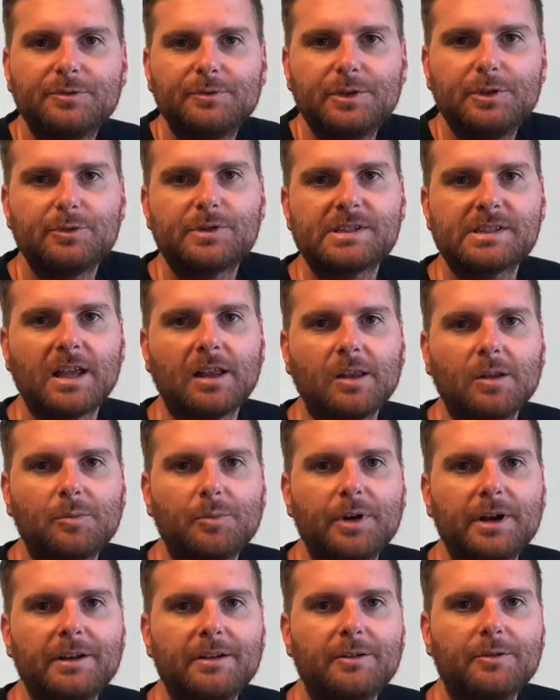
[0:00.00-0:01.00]
you
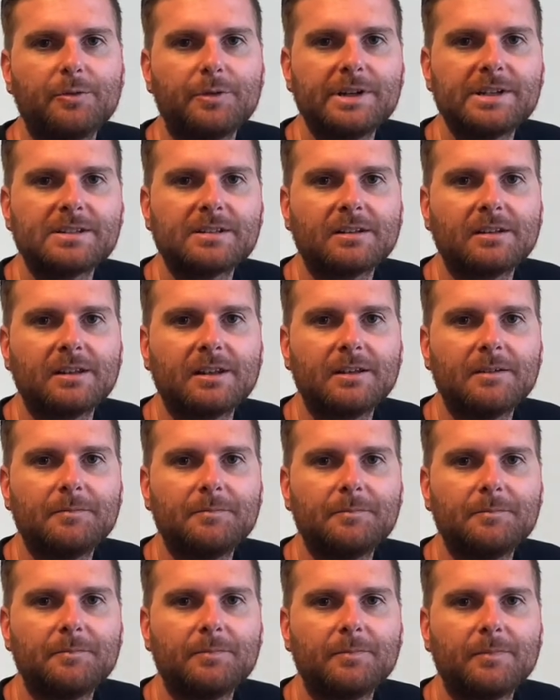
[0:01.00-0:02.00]
celebrated recently?
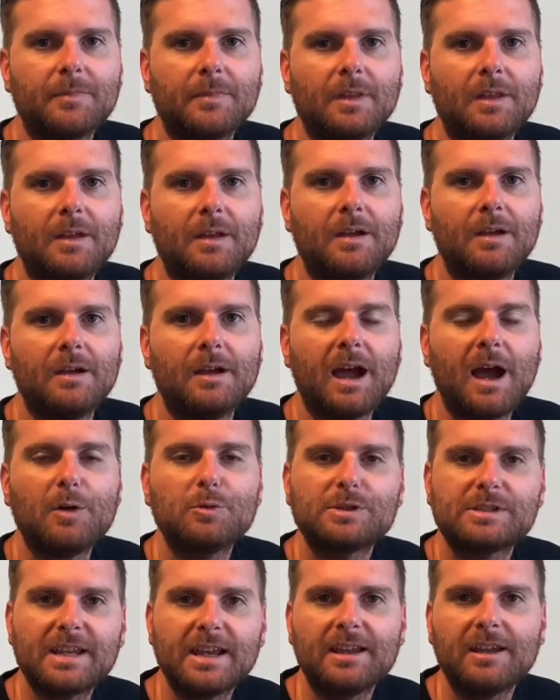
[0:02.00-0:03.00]
I was
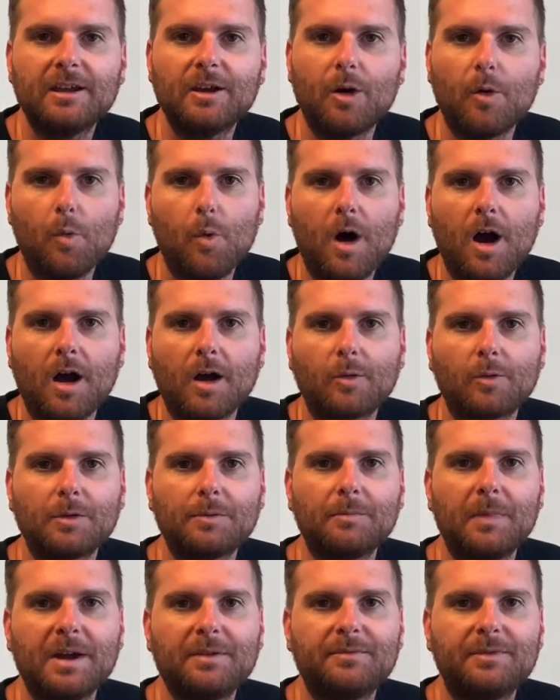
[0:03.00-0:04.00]
taking a walk with
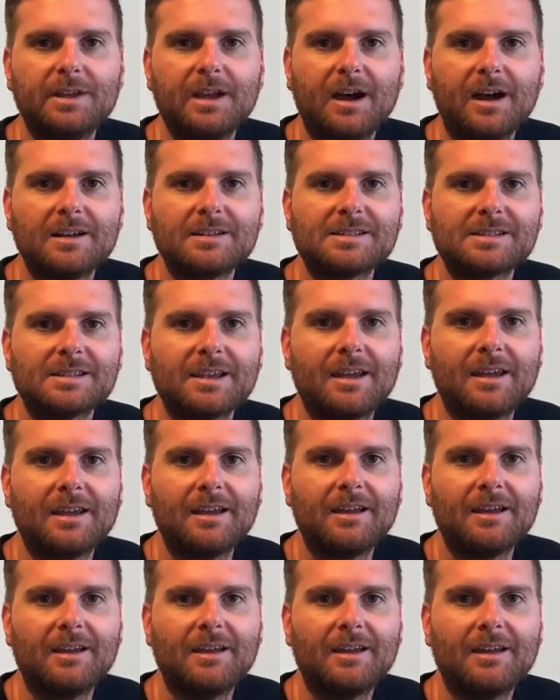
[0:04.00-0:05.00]
my
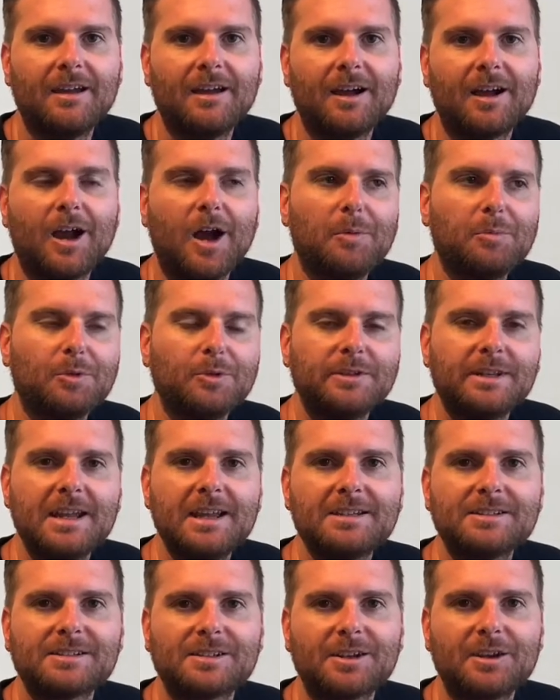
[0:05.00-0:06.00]
fiance a couple
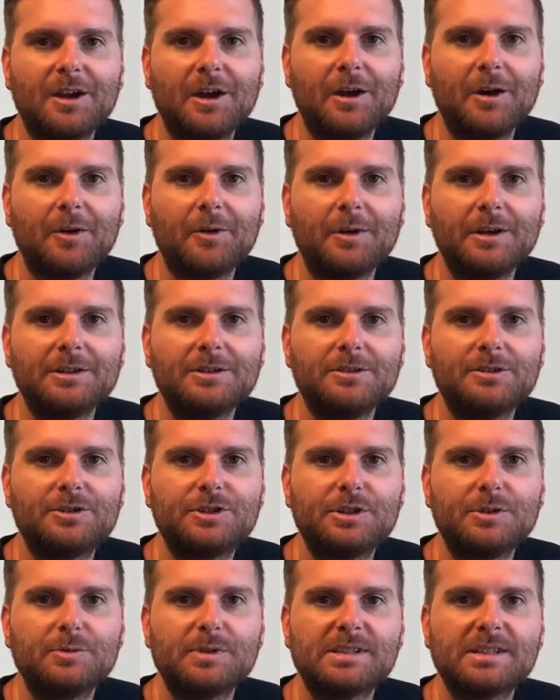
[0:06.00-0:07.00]
days ago, and
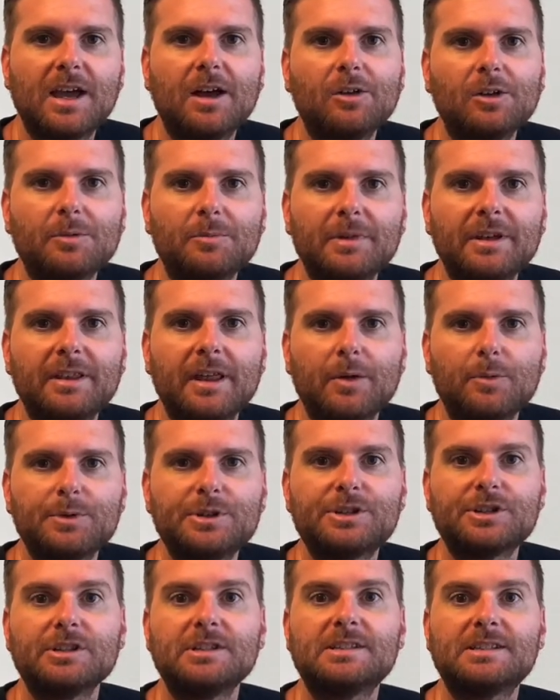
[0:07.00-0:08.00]
she was telling me that we
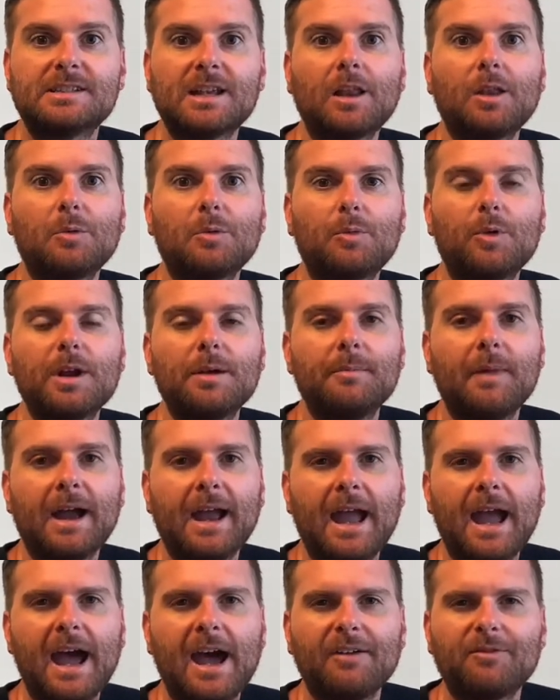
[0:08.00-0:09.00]
should celebrate my
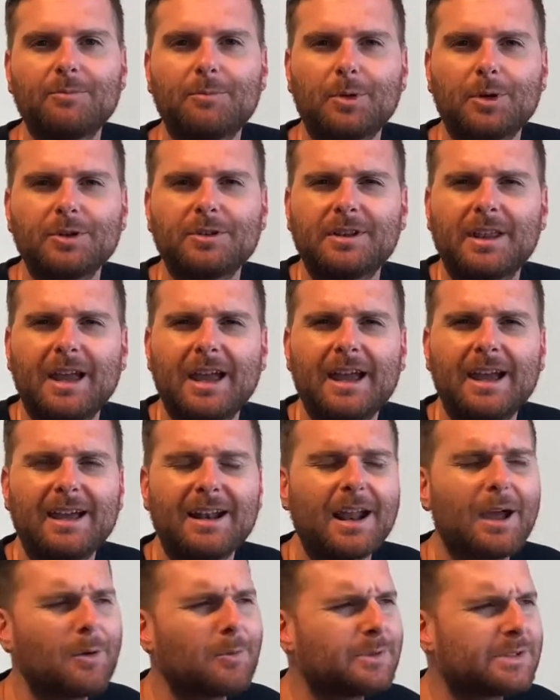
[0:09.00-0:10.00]
half birthday, and
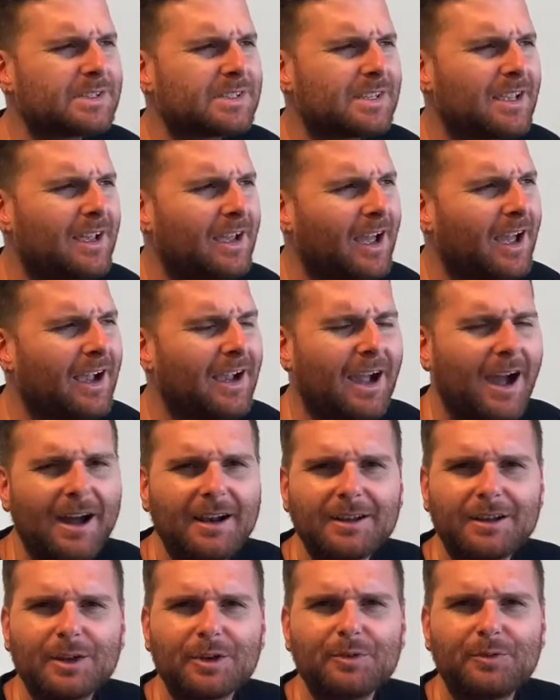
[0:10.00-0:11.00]
I was kind of
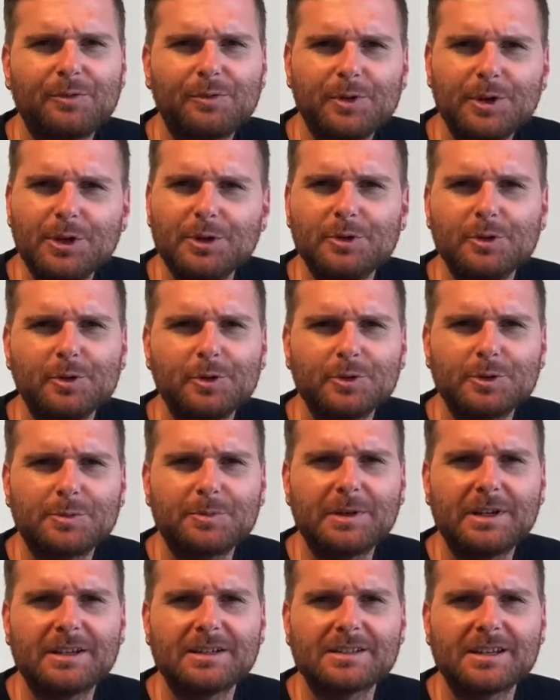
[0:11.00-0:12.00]
confused
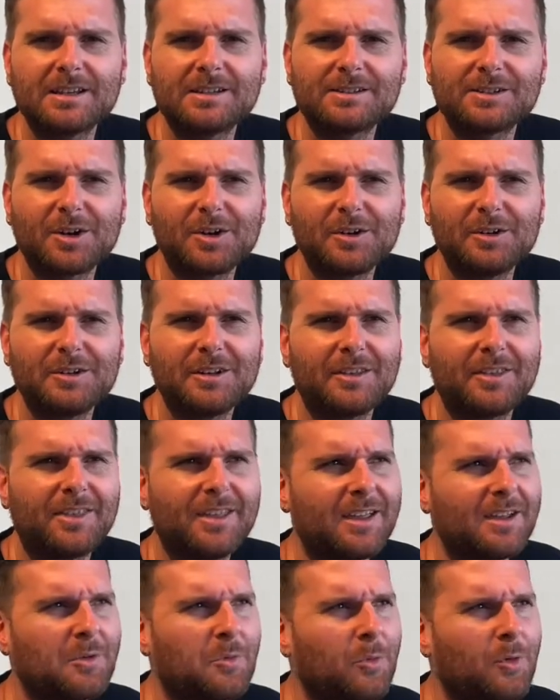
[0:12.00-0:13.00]
because I started to
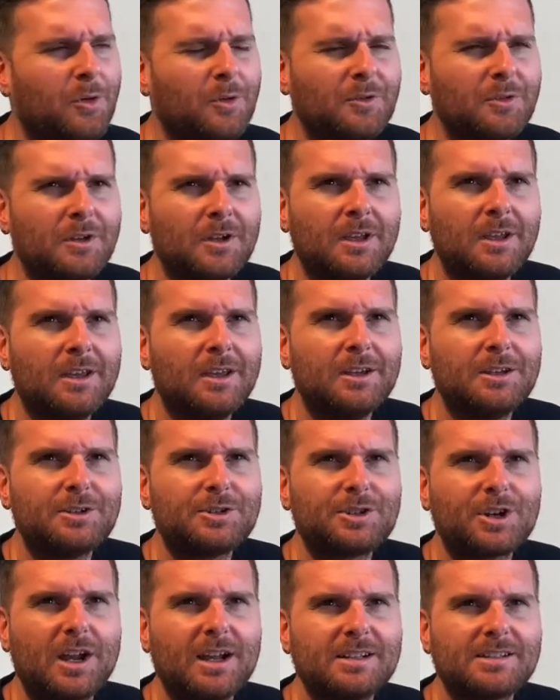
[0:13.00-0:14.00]
think, well,
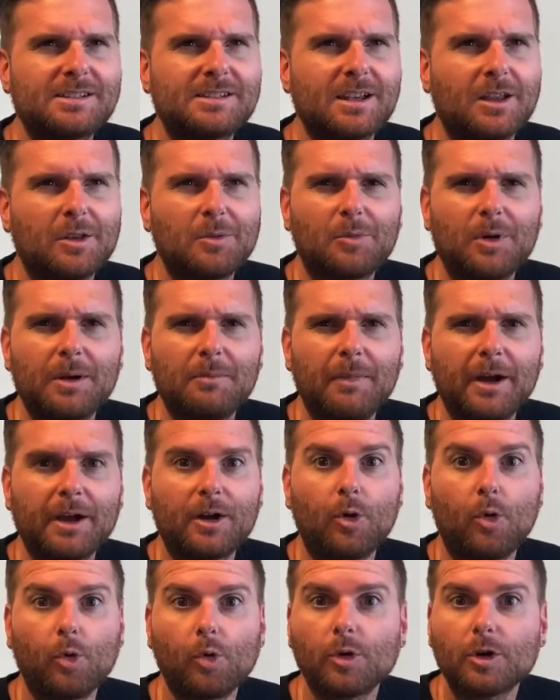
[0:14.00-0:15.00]
should I celebrate my
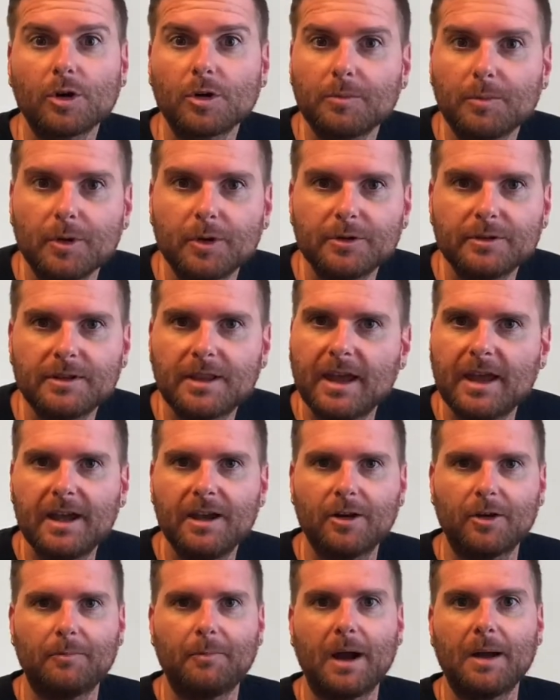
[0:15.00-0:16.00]
quarter birthday
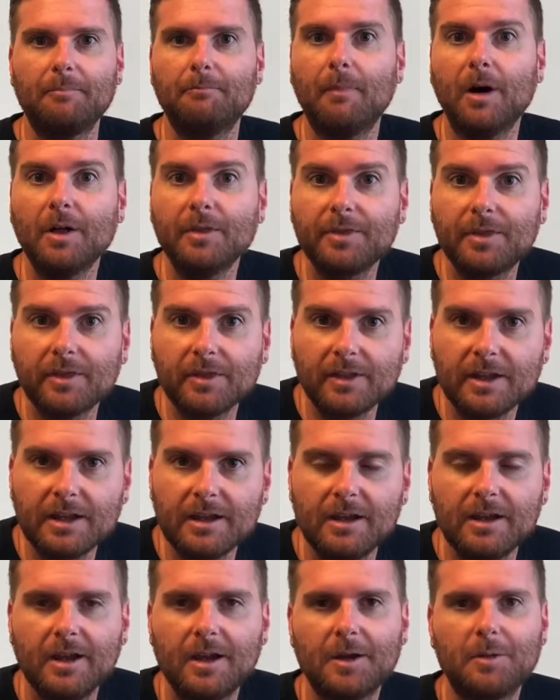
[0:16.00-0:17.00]
or my monthly
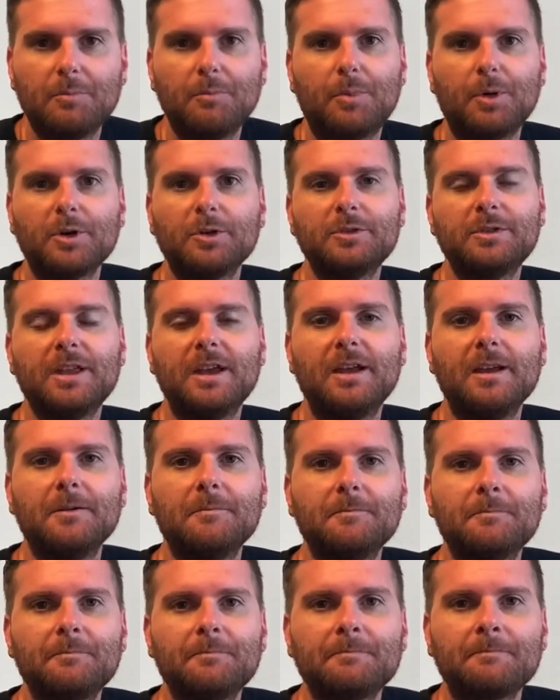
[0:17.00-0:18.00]
birthday?
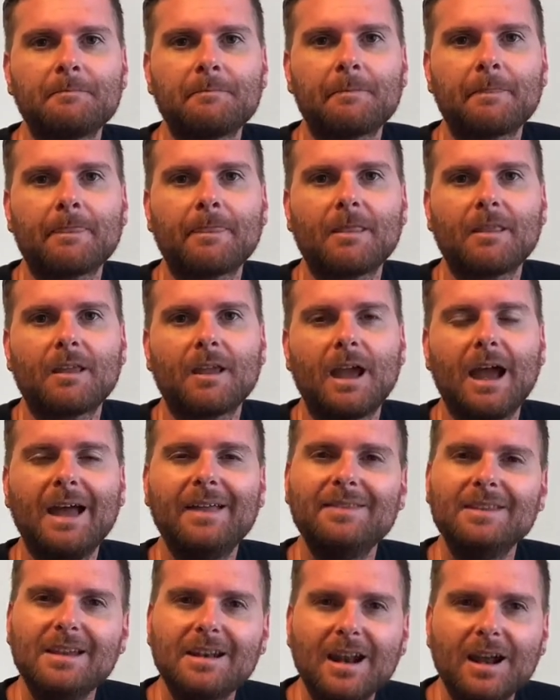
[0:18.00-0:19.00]
And
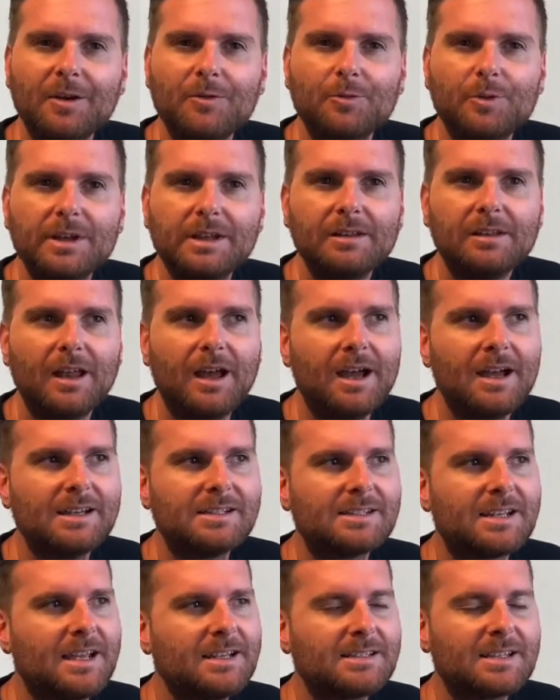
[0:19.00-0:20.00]
then I realized
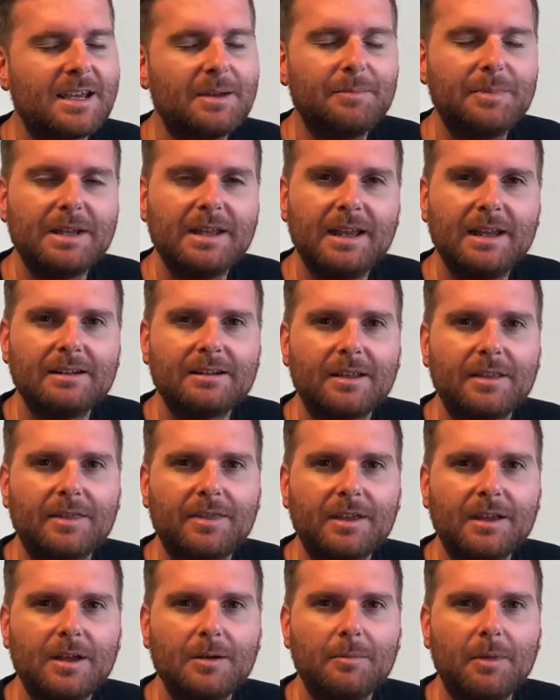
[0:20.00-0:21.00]
as I began to
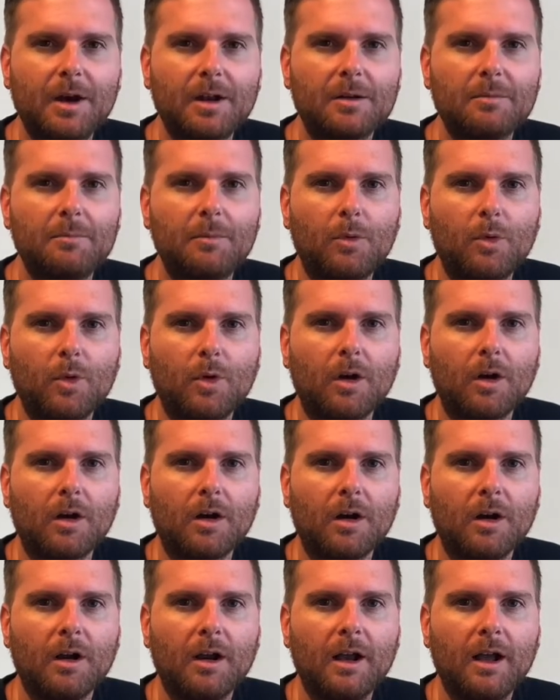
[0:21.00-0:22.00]
think about it more
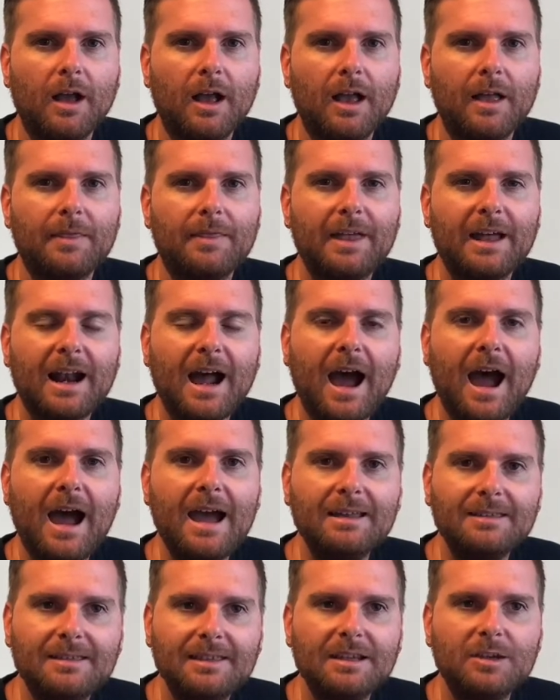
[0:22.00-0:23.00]
that I
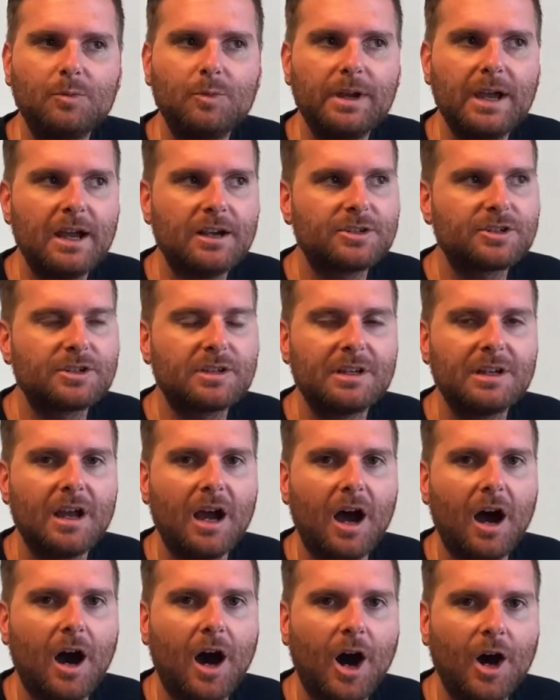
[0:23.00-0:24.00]
think we actually
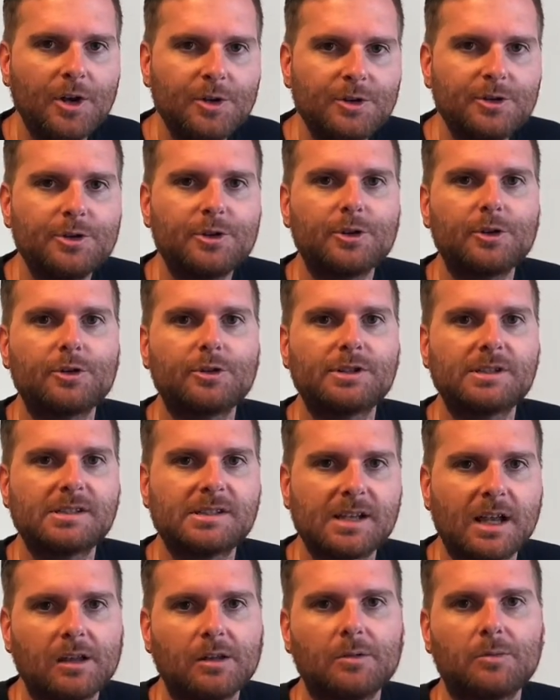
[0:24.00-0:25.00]

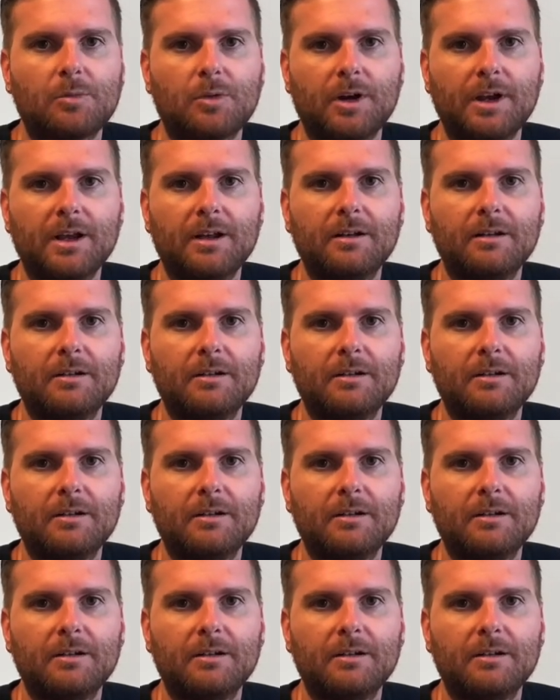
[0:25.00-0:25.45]
under-celebrate.